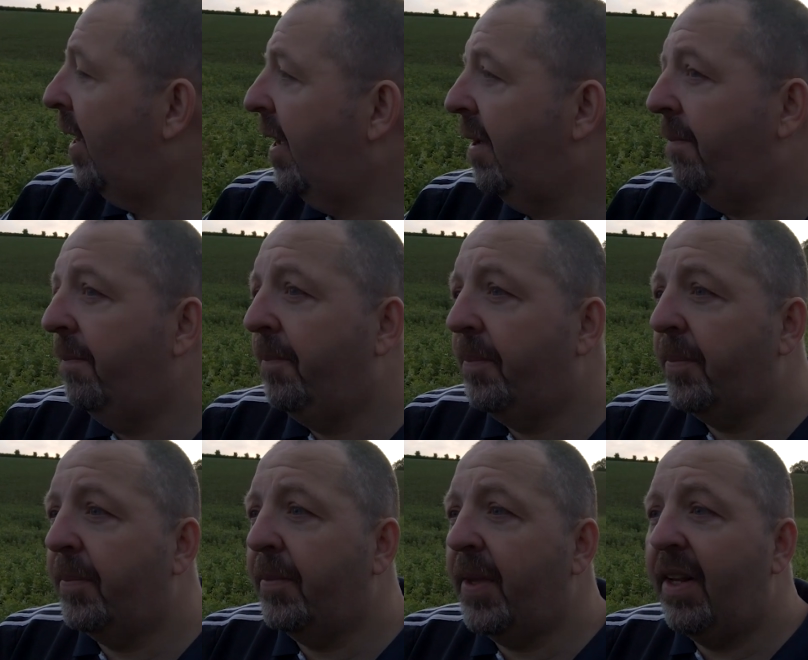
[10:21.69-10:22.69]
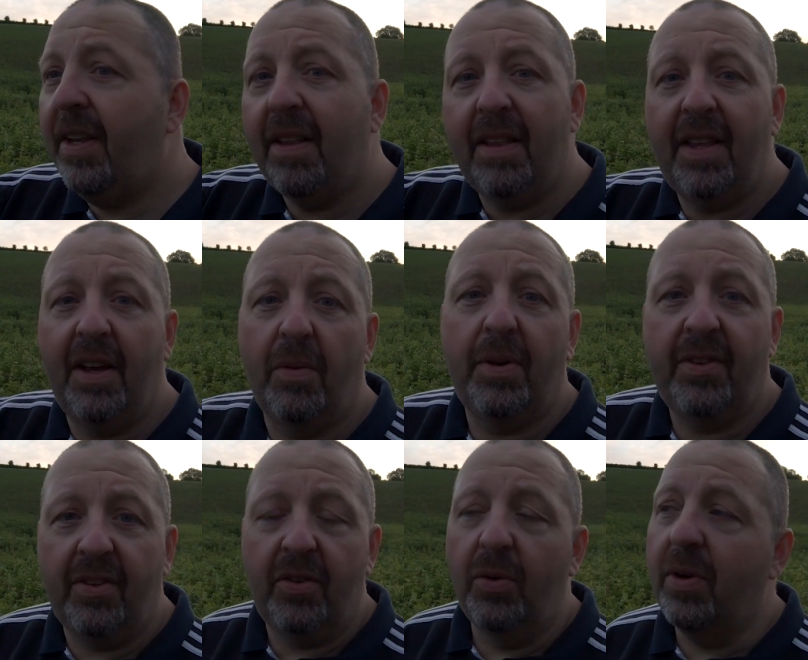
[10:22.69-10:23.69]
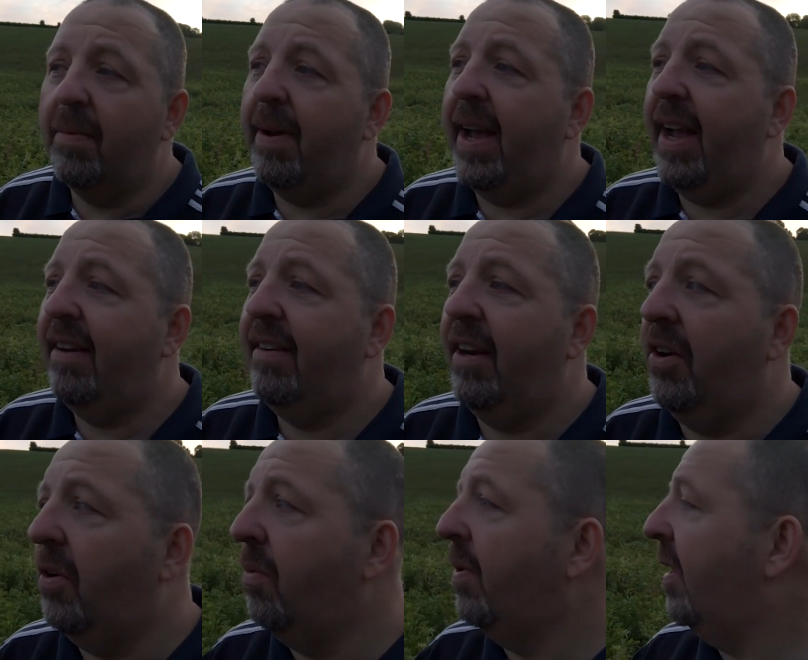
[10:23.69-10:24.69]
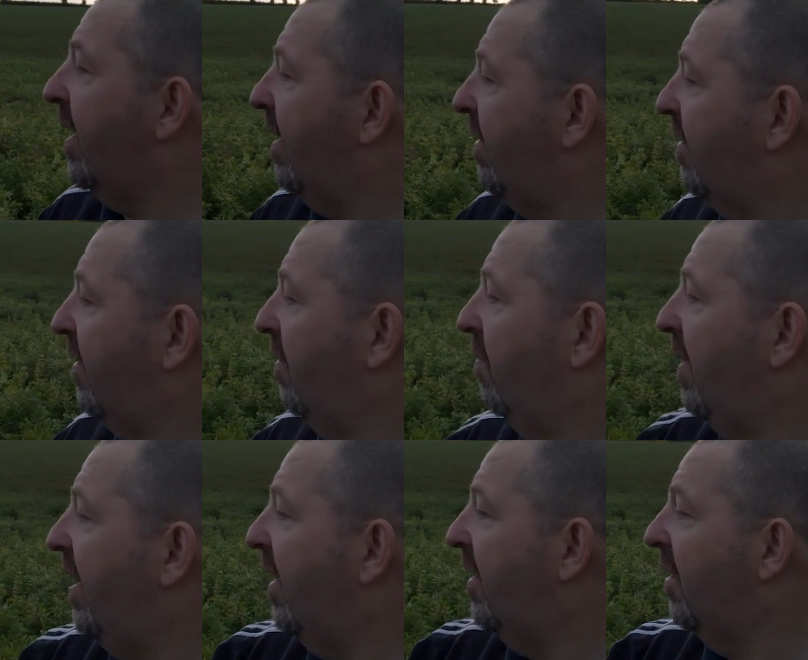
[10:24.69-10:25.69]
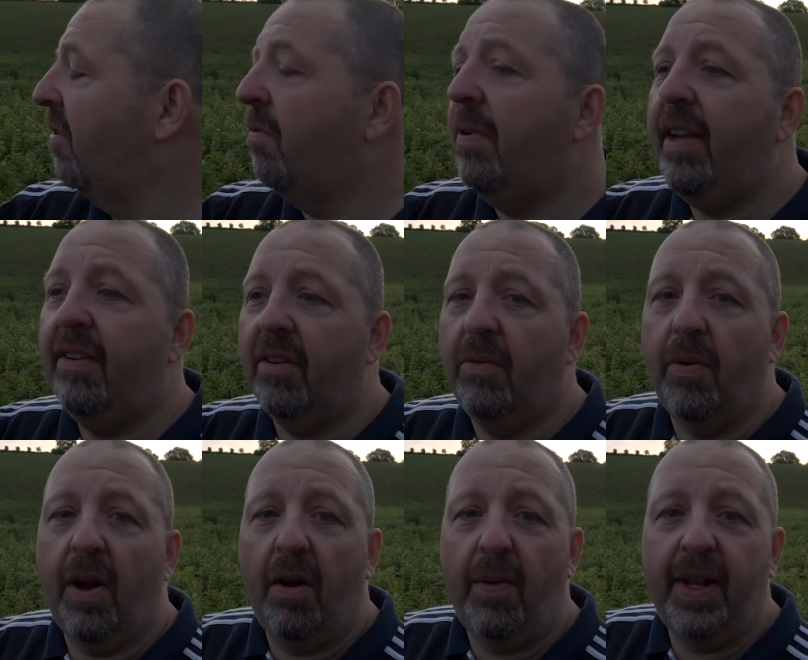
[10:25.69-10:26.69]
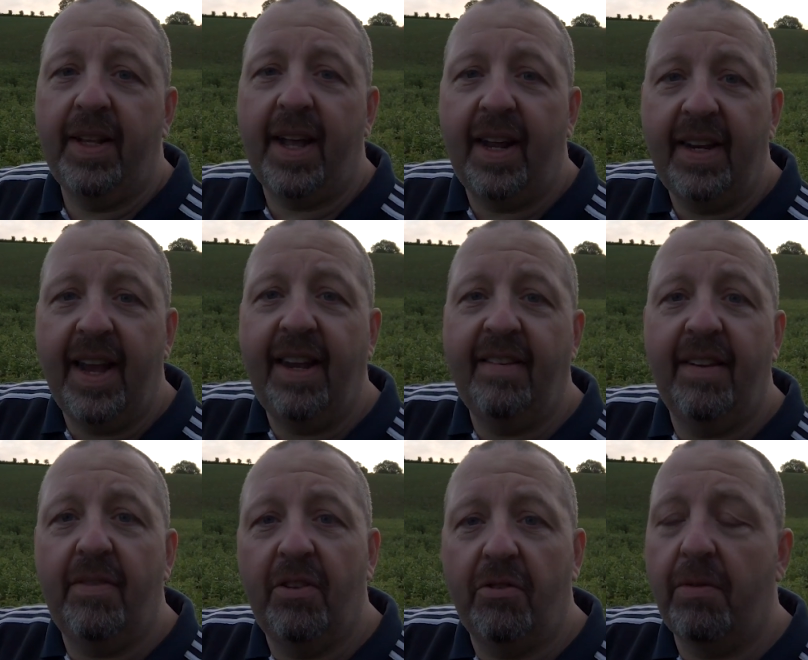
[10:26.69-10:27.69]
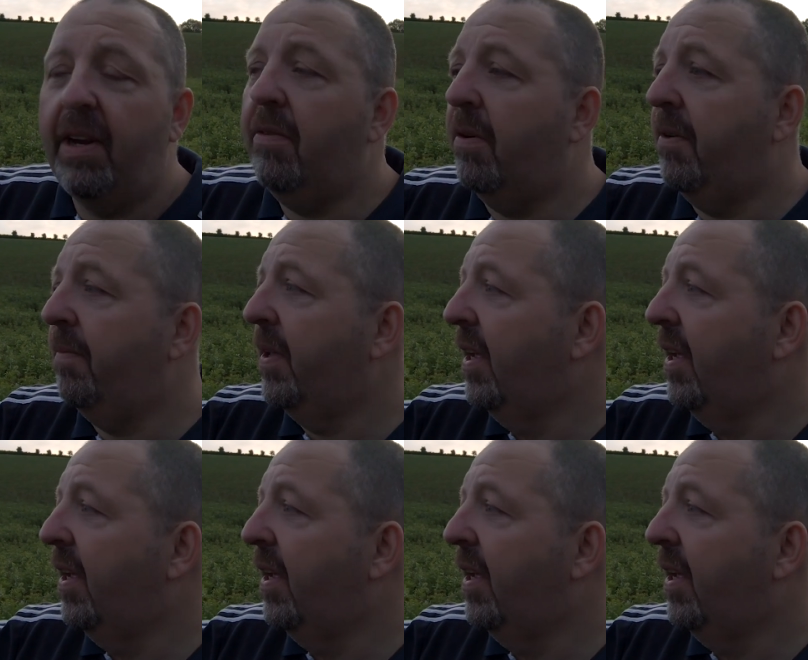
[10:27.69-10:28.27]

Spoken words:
The other thing I wanted to talk about actually along with it is another reason why I went down the A7 III route